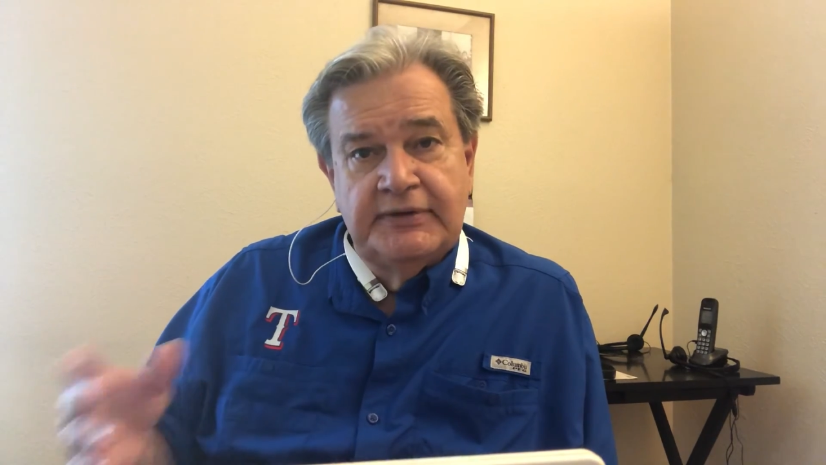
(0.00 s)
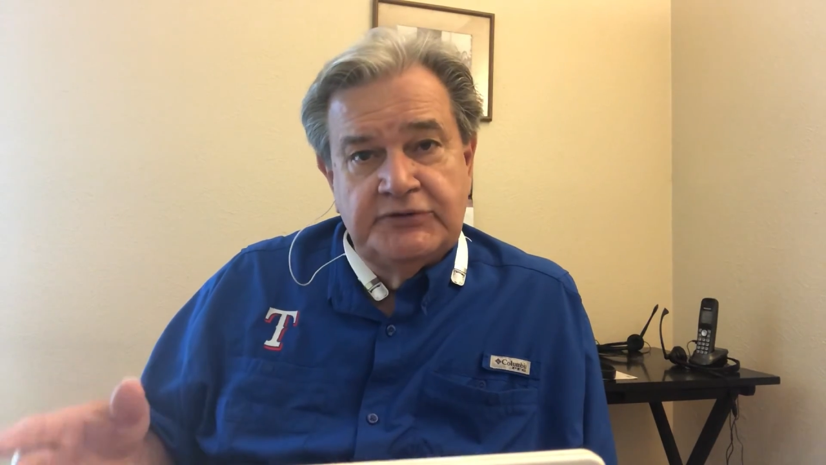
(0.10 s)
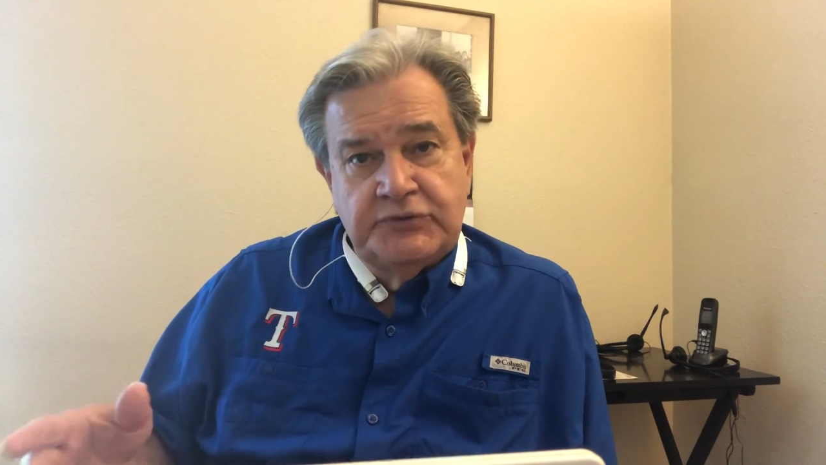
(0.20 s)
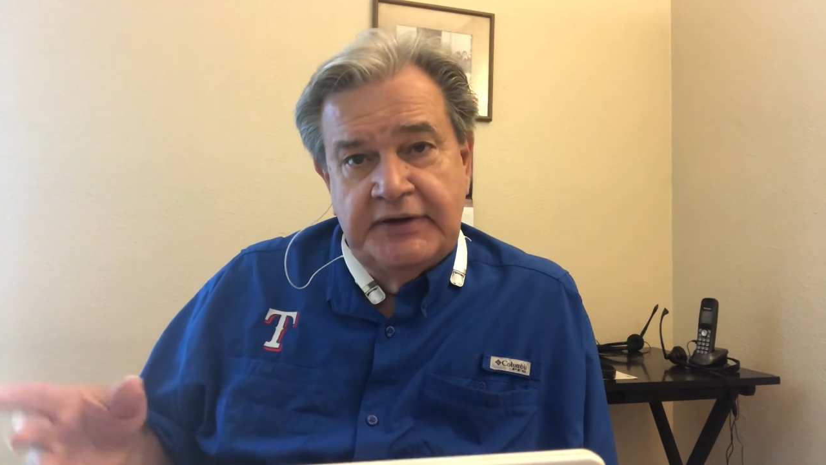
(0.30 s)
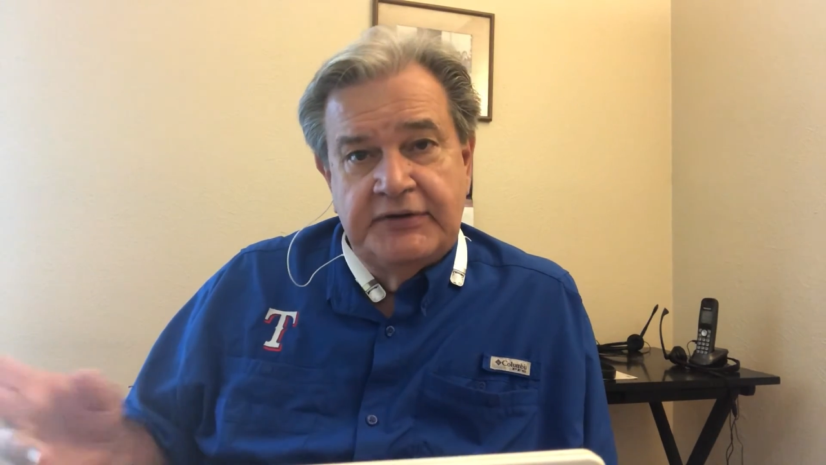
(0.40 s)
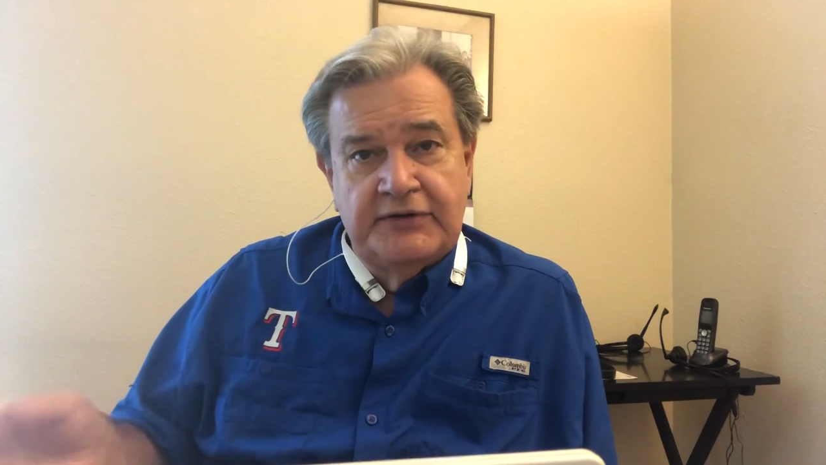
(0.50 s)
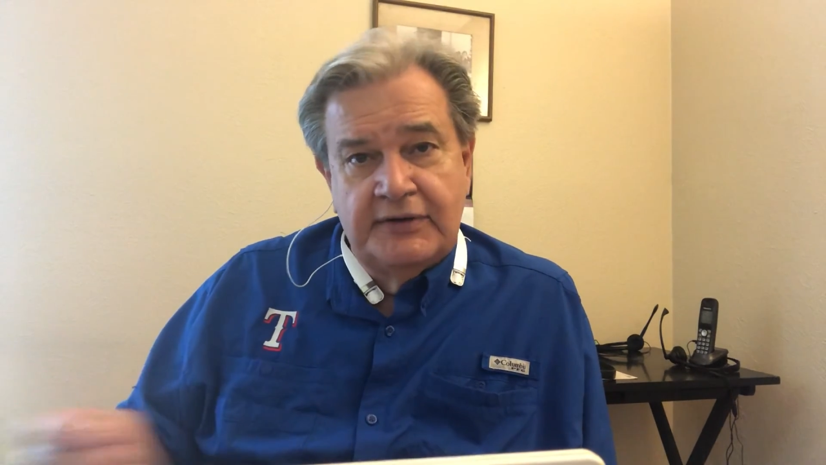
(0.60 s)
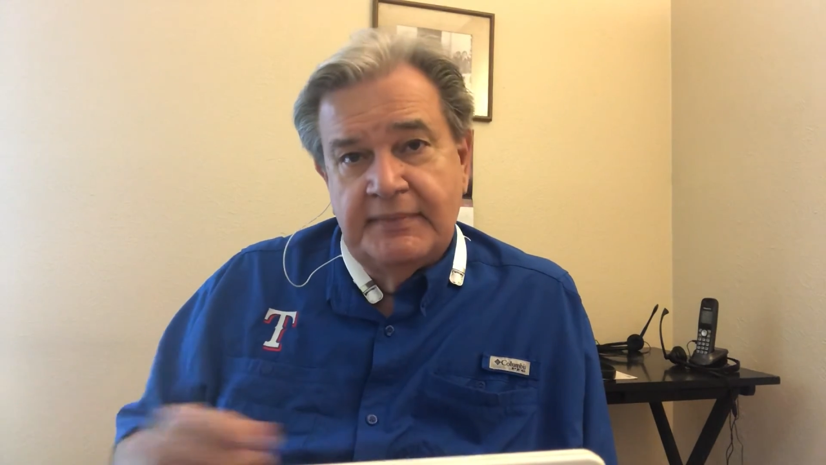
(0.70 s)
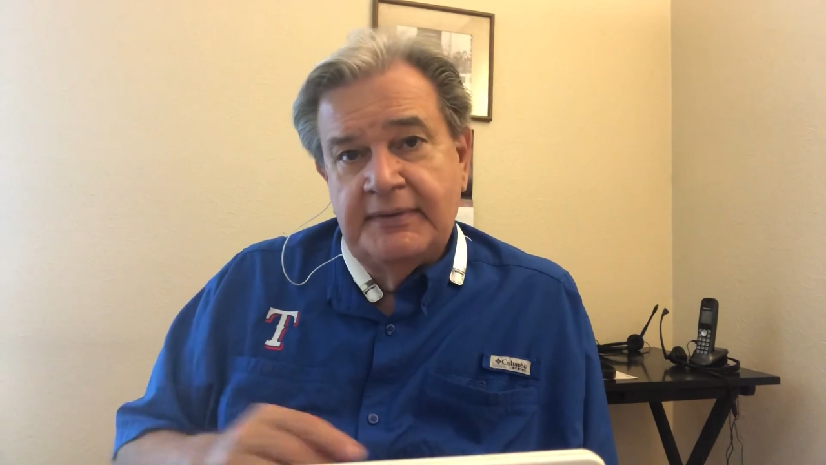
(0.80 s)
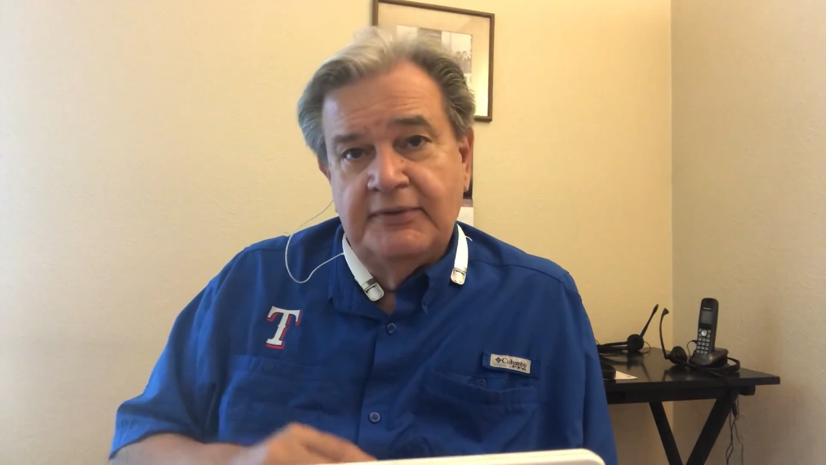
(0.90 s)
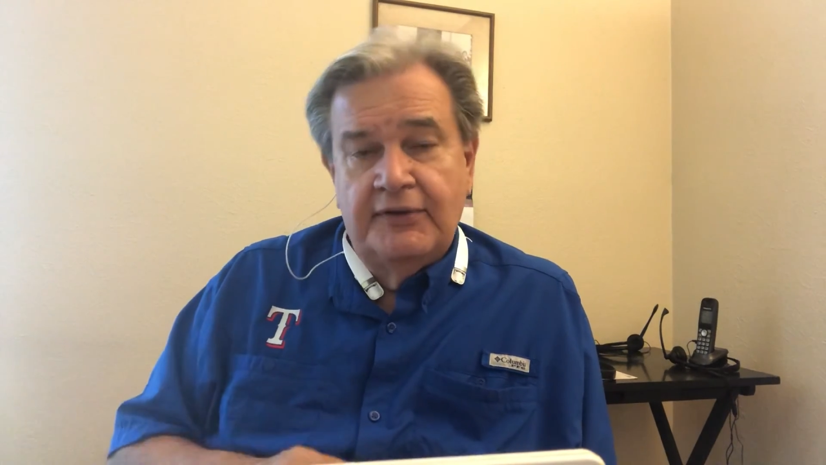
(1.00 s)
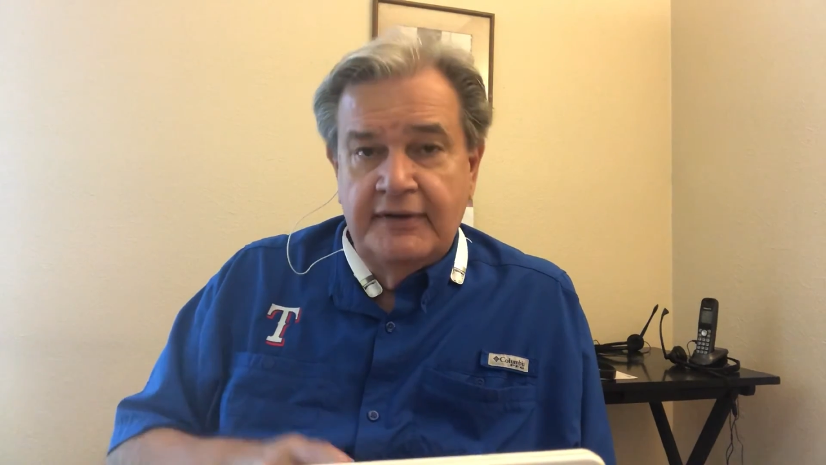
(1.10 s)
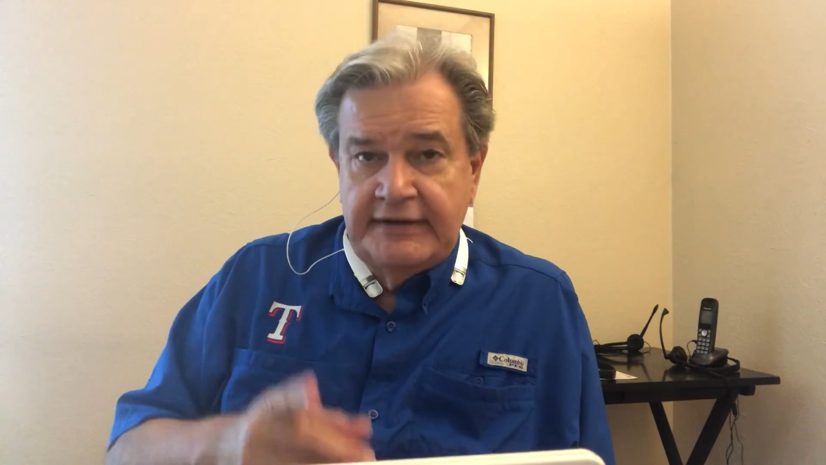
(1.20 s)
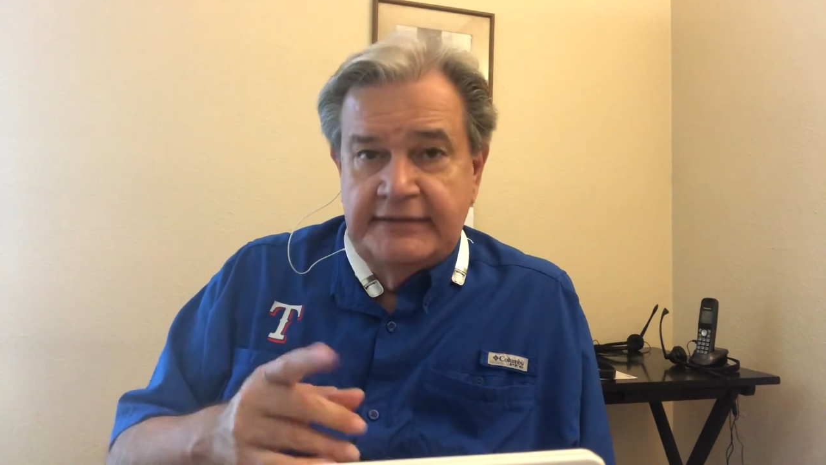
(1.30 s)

on Twitter, and on my blog.